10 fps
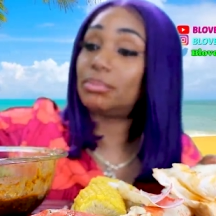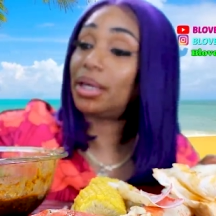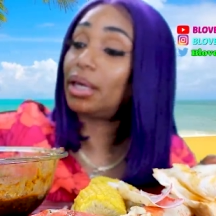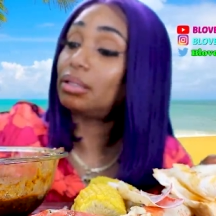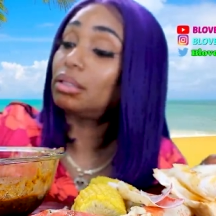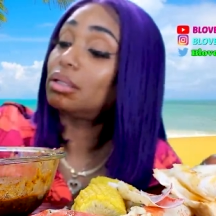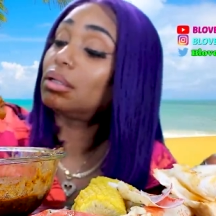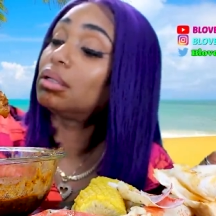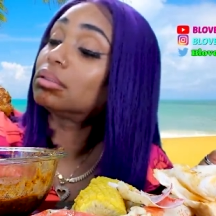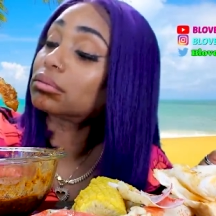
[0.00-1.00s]
a bet.
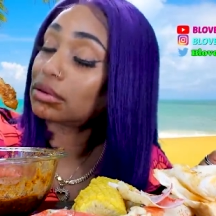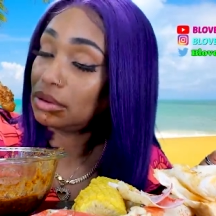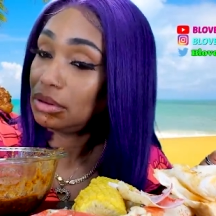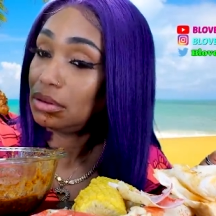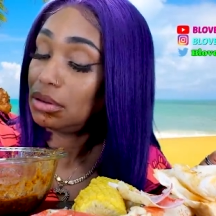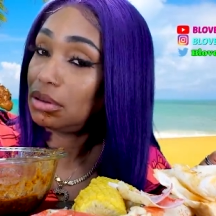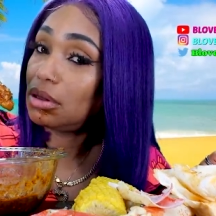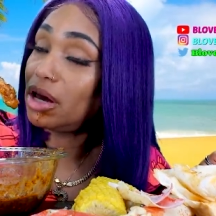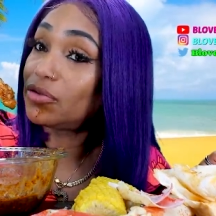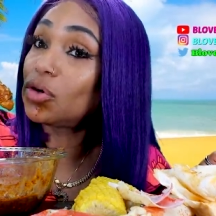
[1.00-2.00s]

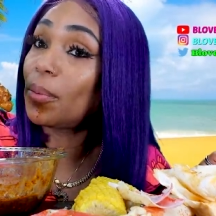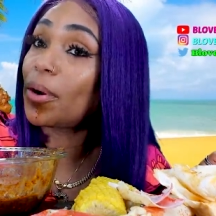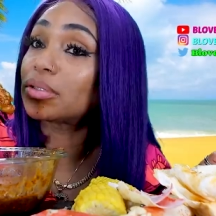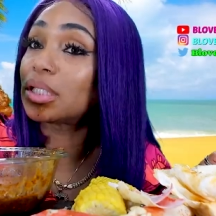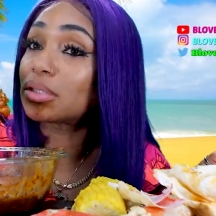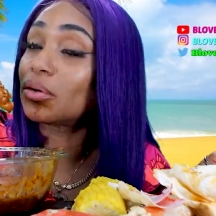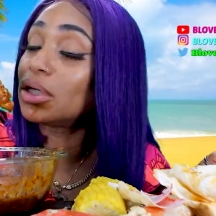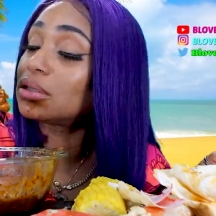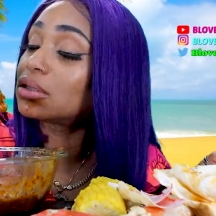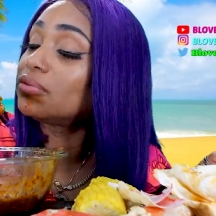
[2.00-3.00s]
If you a person that's gonna
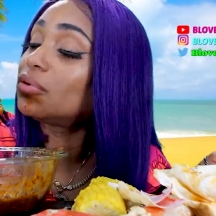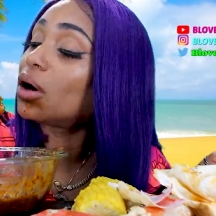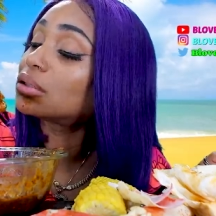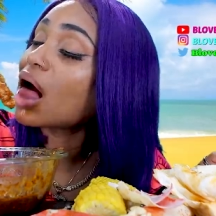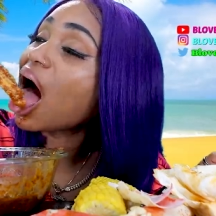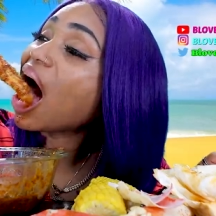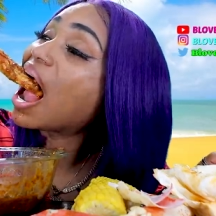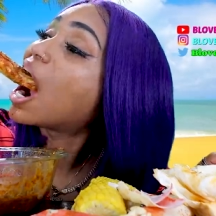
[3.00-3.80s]
eat sleep you all the time.